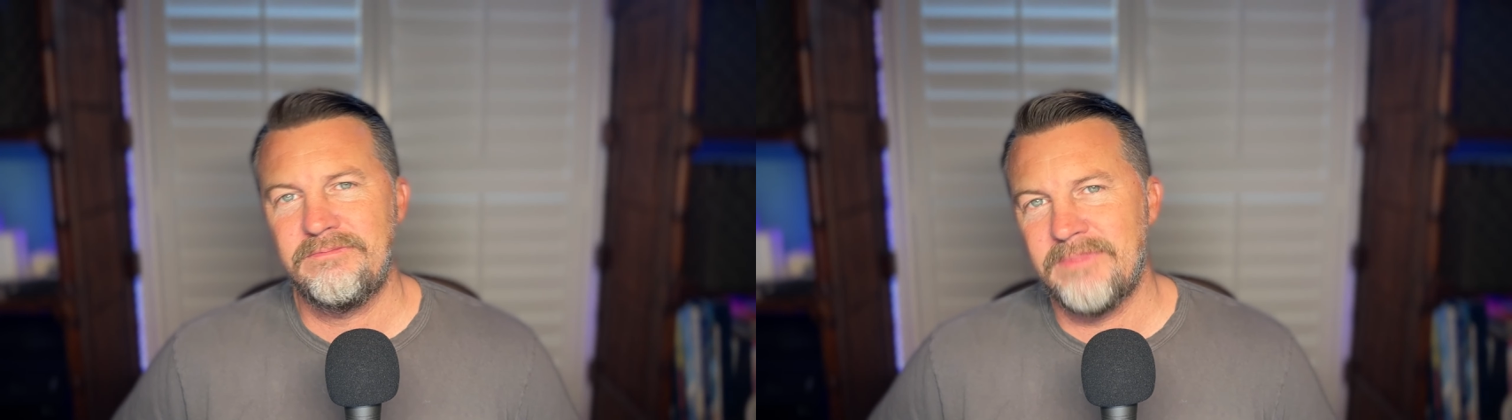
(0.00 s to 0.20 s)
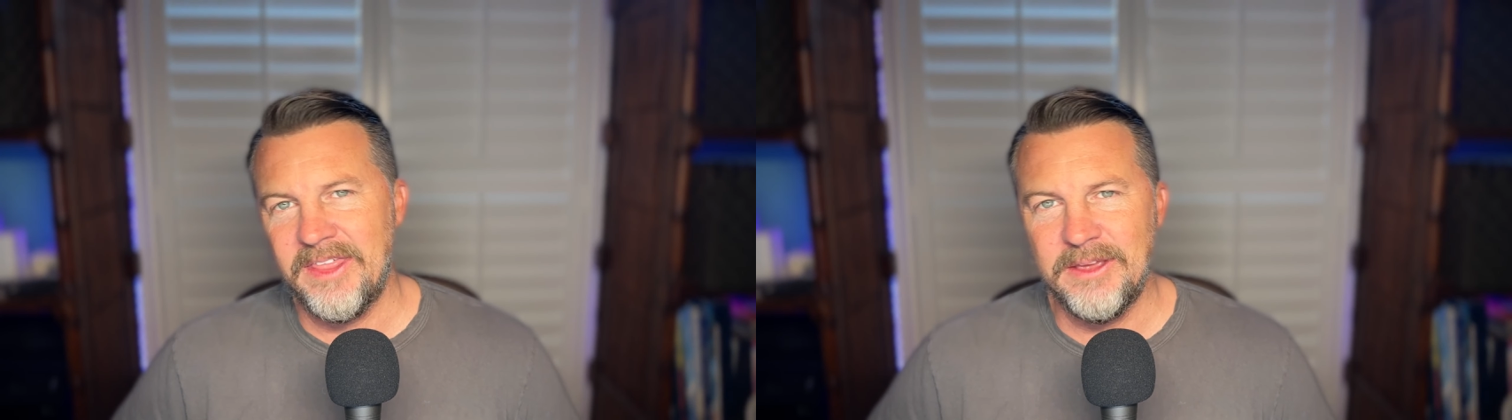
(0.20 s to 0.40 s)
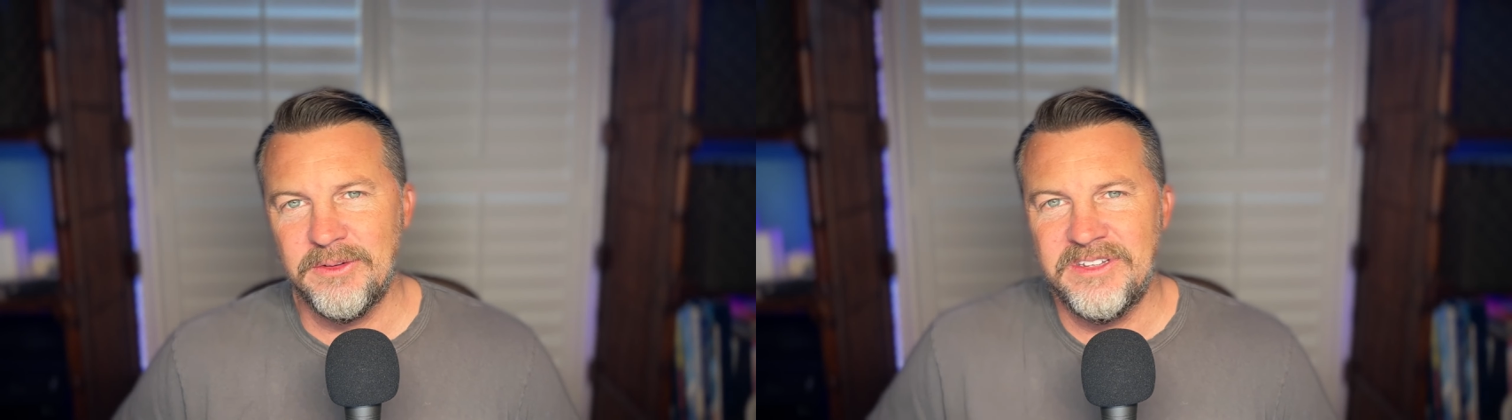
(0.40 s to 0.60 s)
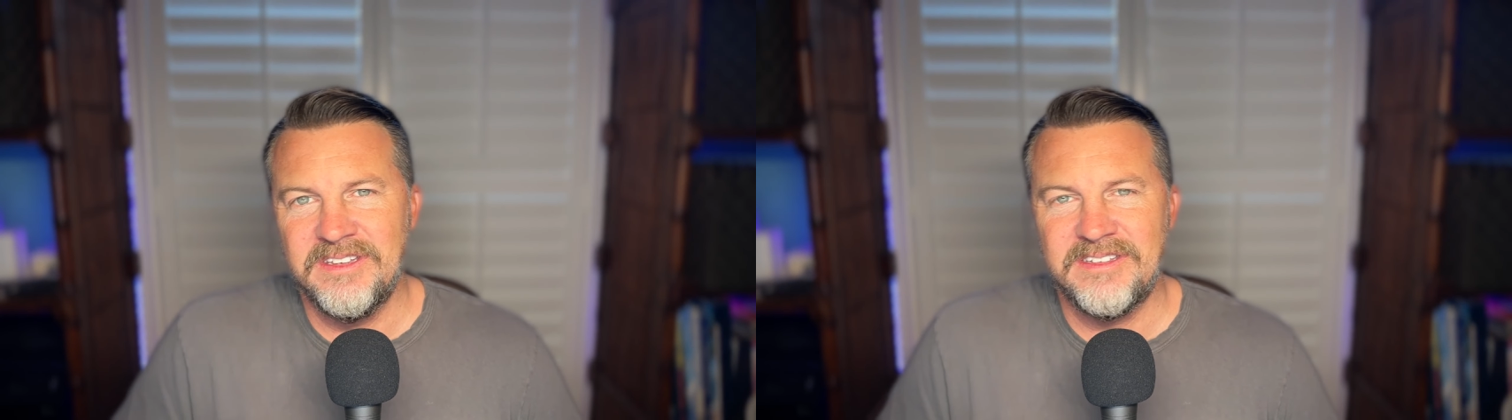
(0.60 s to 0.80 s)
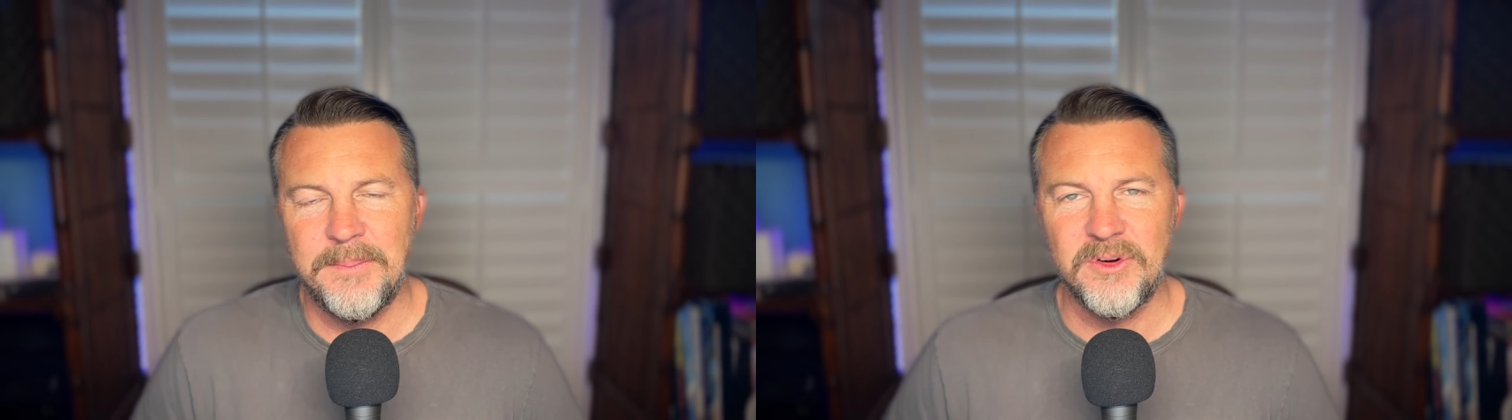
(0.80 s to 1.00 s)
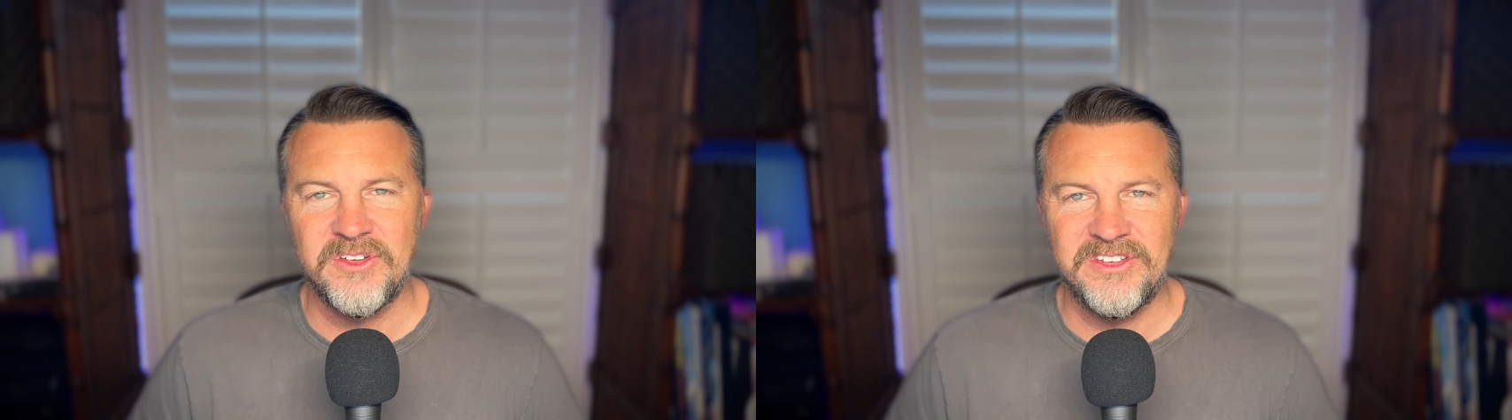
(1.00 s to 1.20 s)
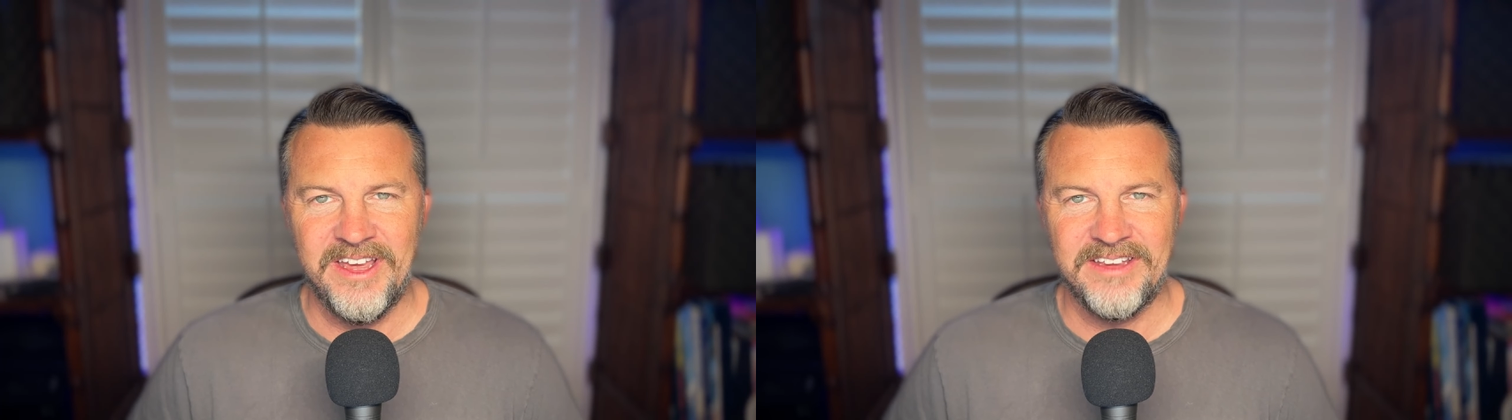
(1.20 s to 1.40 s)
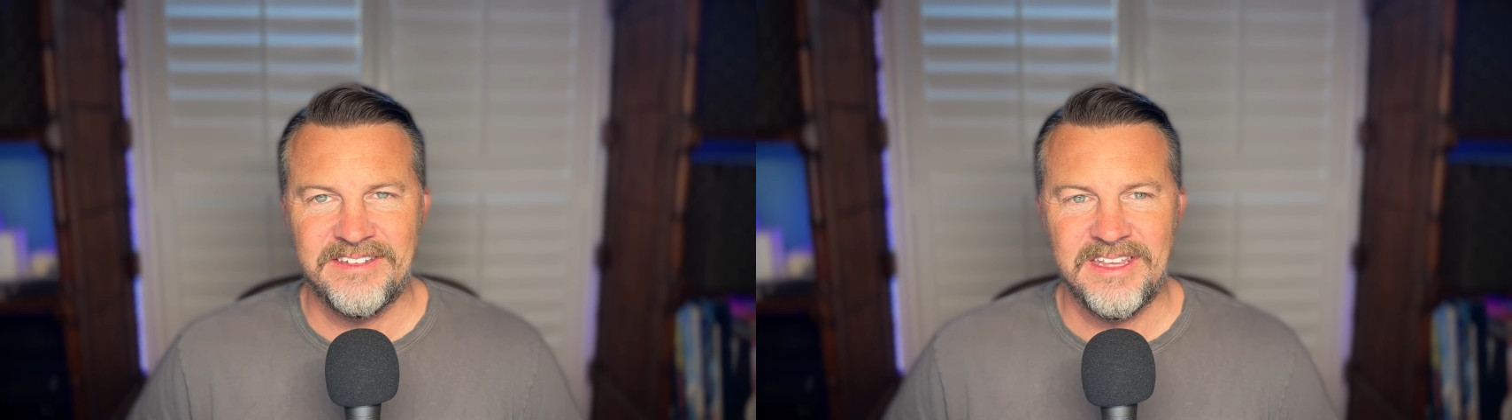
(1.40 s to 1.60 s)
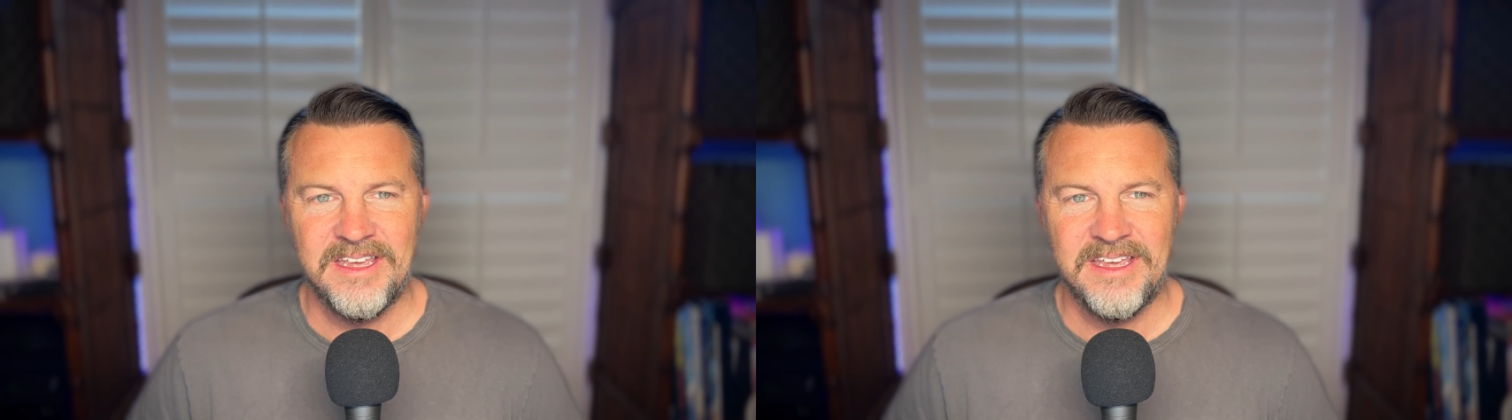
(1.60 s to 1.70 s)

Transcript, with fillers: I think it was December 6th.